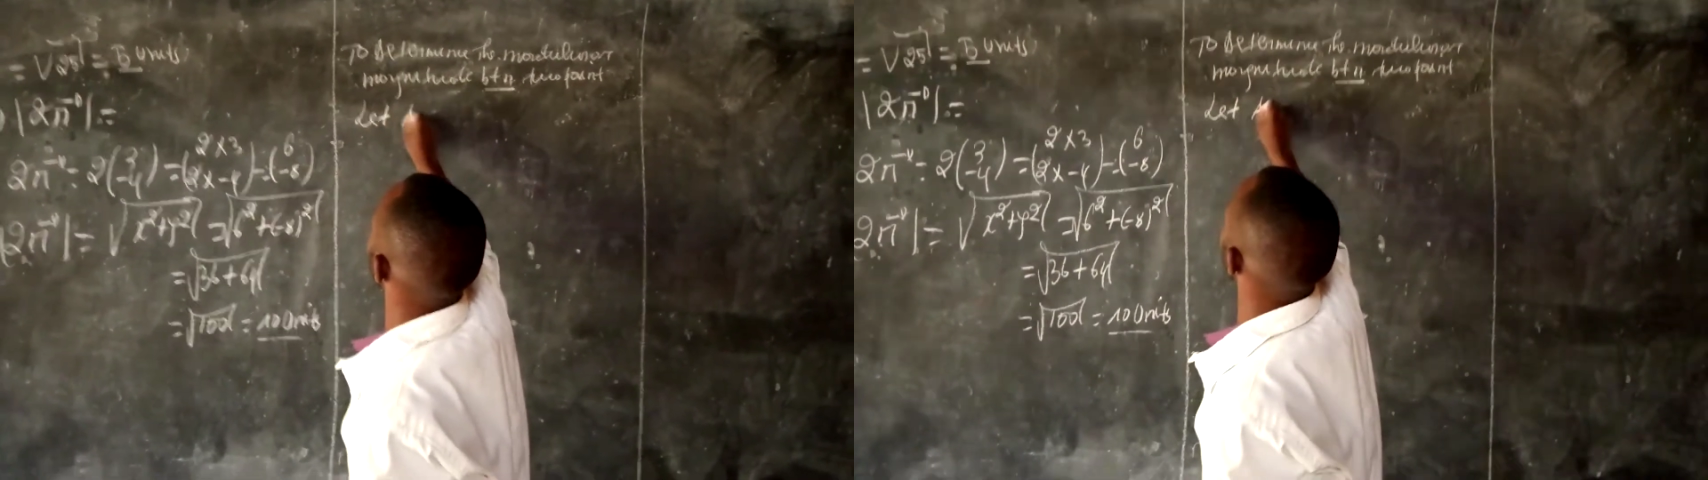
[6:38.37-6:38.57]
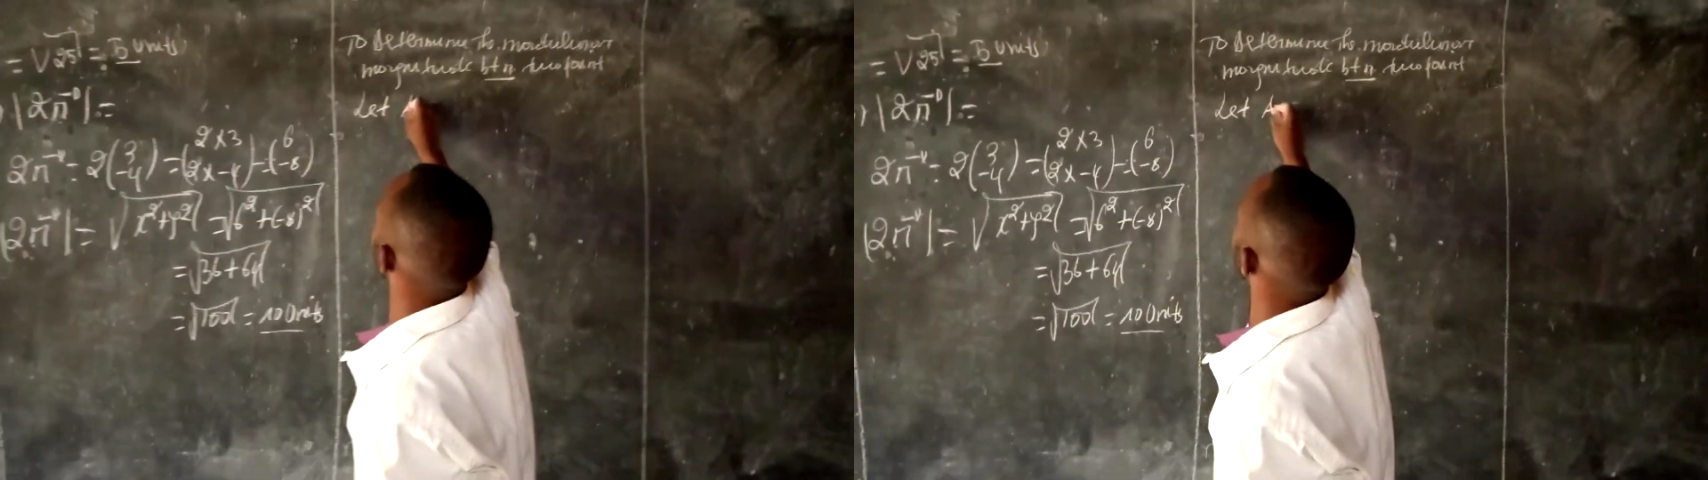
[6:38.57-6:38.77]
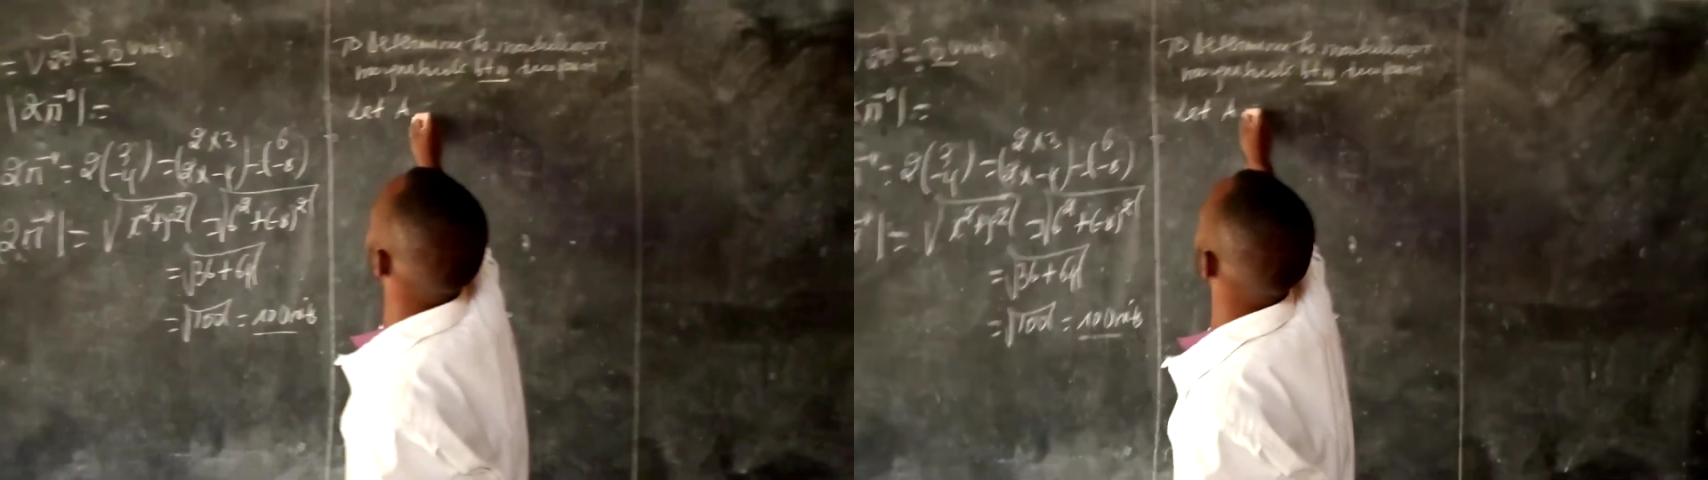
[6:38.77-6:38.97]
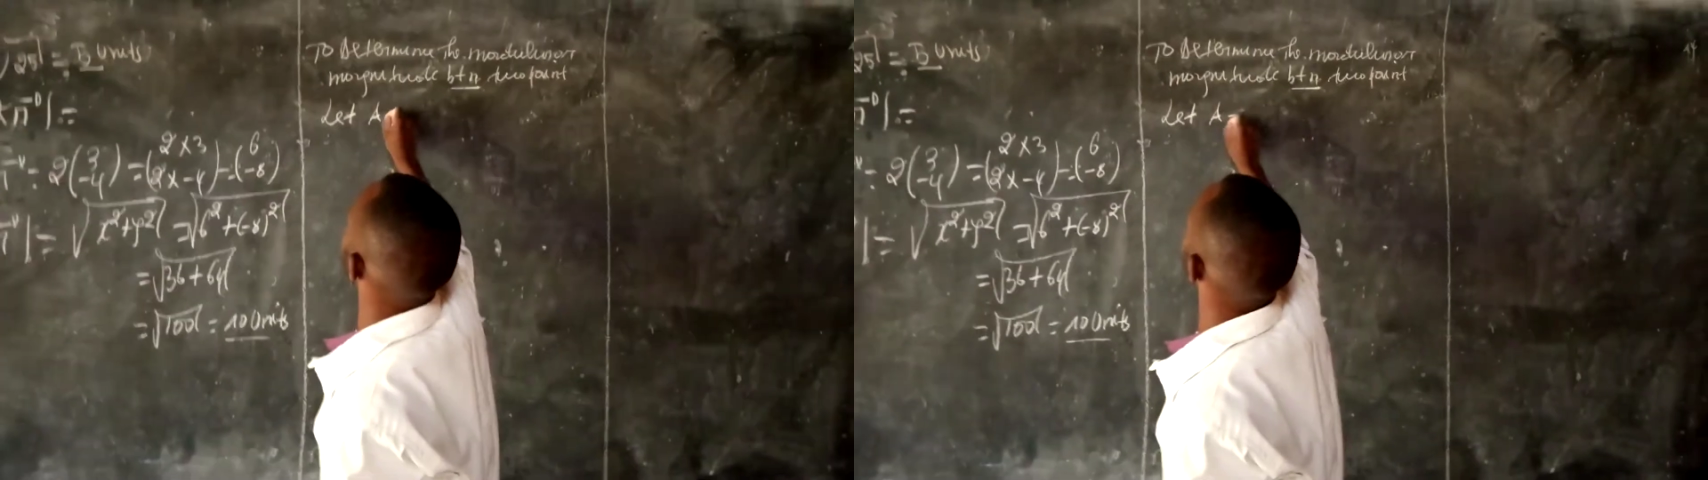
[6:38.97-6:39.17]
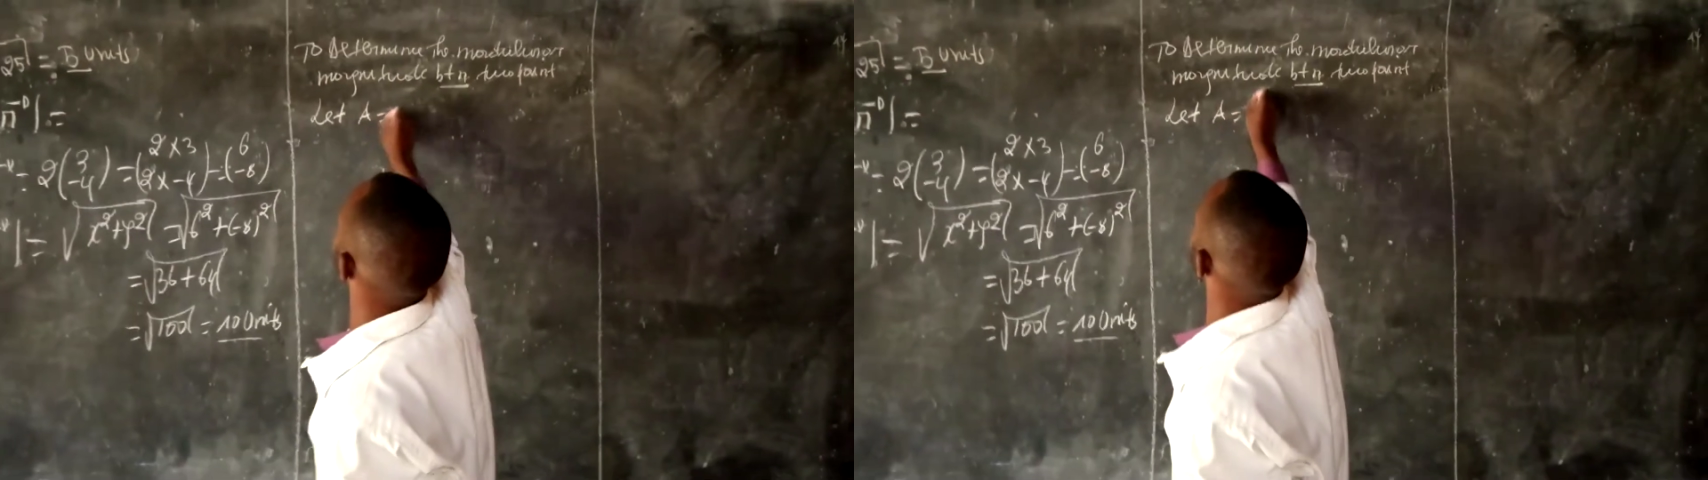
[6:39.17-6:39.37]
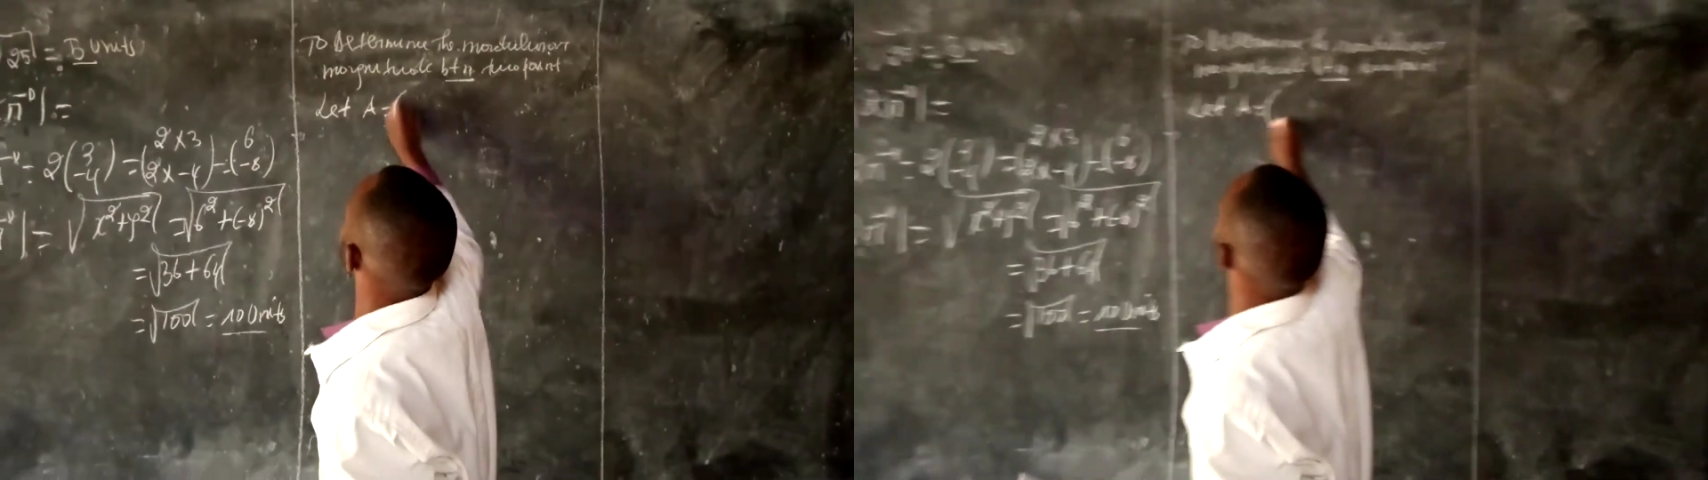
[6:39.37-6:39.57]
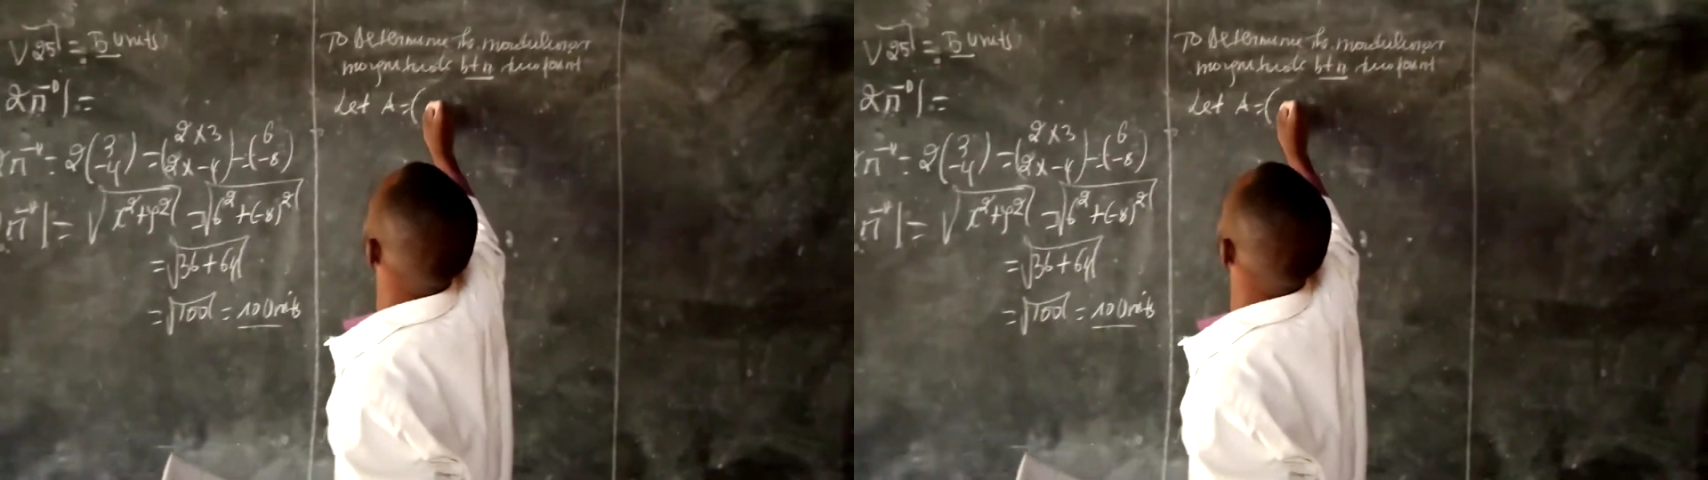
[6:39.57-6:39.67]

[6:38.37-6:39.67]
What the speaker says: A. It